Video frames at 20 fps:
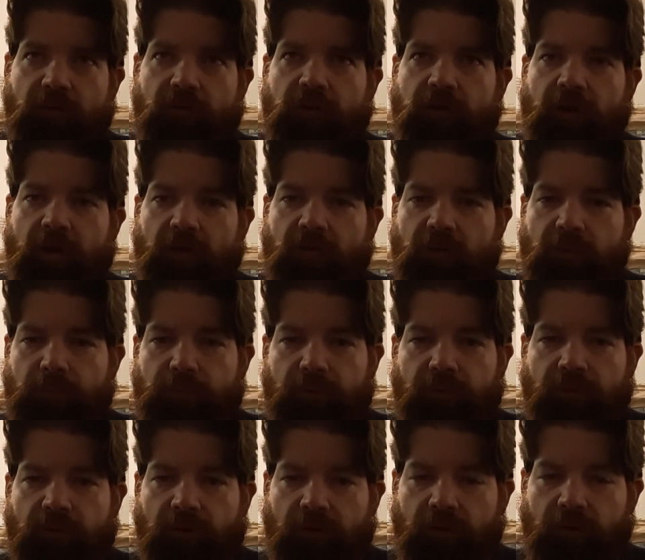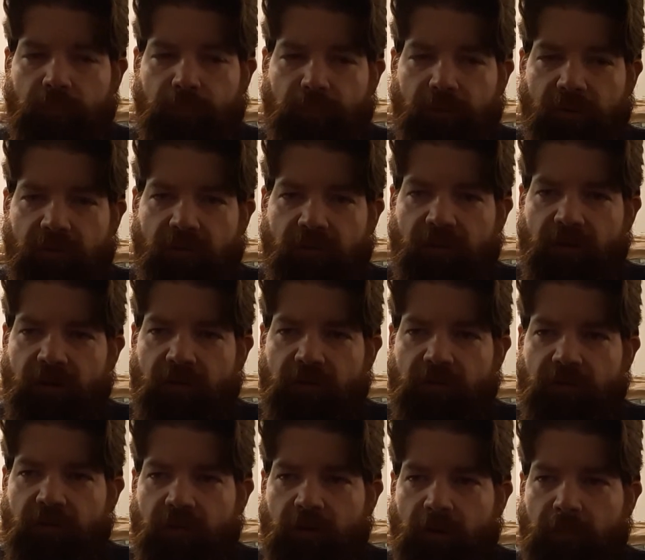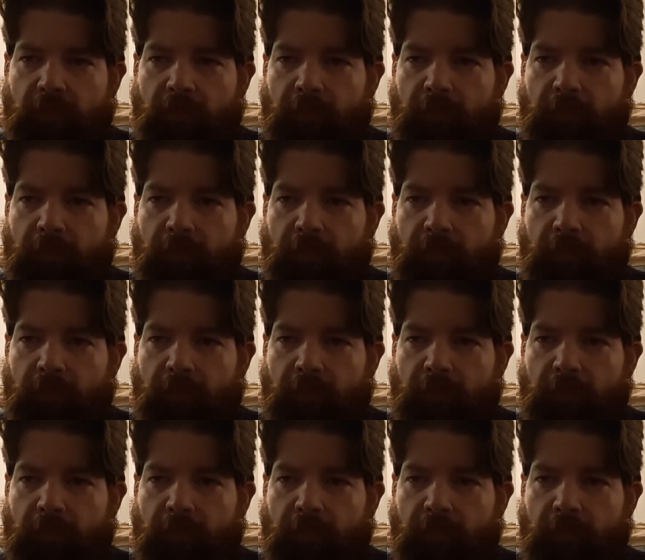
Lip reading: She actually puts a good presentation up